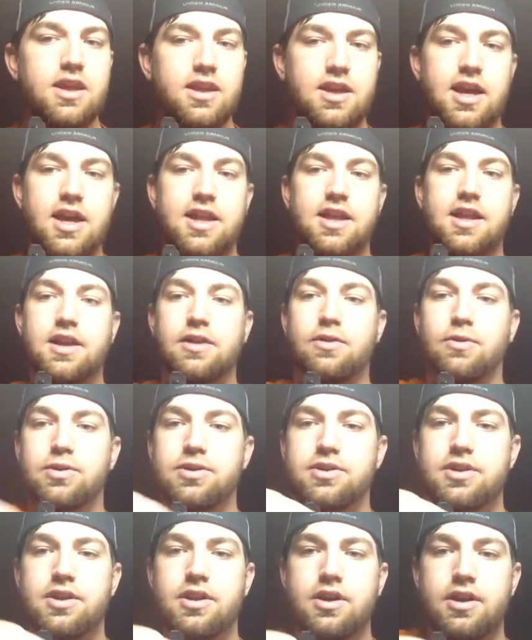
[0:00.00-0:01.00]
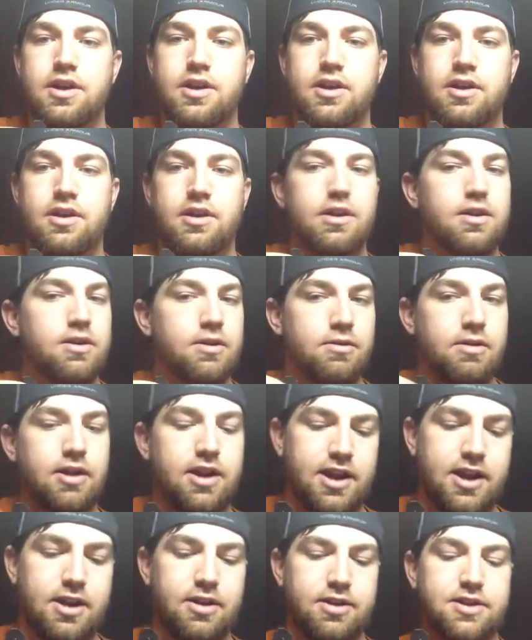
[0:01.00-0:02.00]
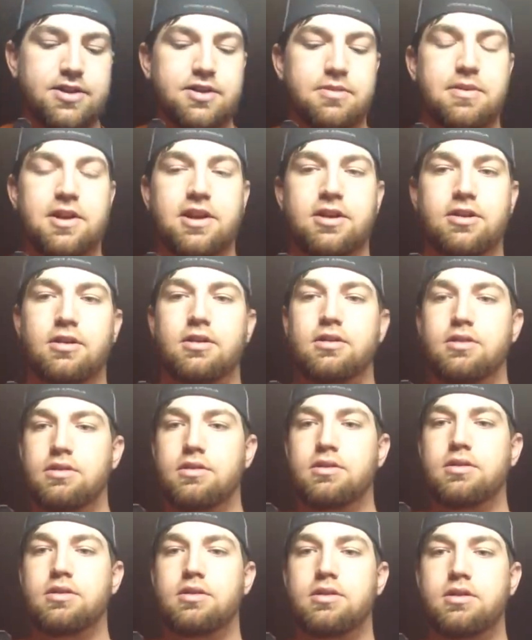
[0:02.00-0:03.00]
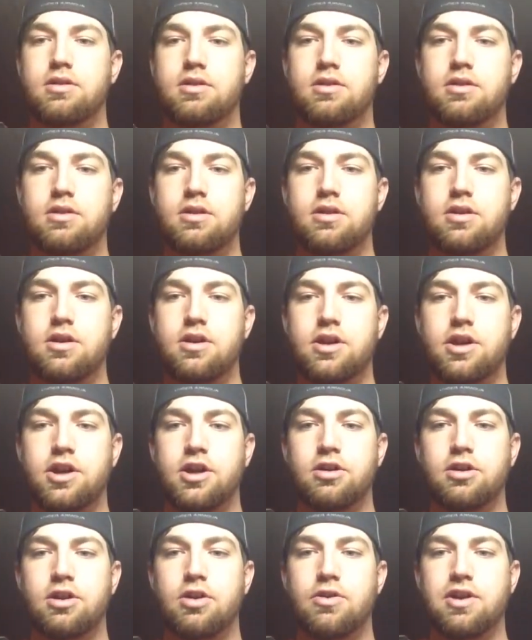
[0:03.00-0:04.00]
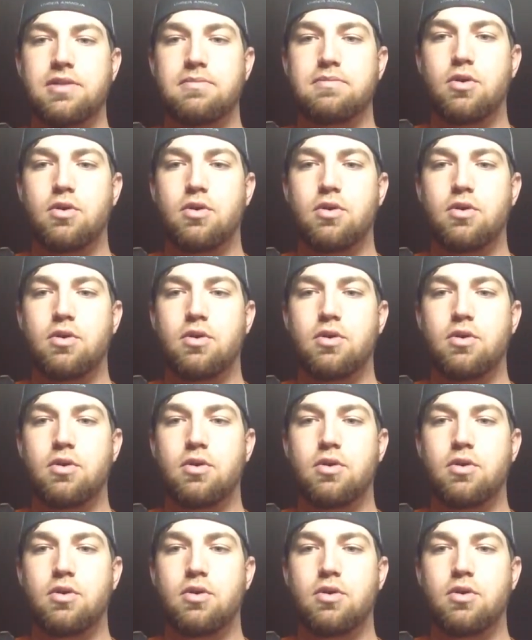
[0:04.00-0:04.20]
And then of course right here, this will be your loading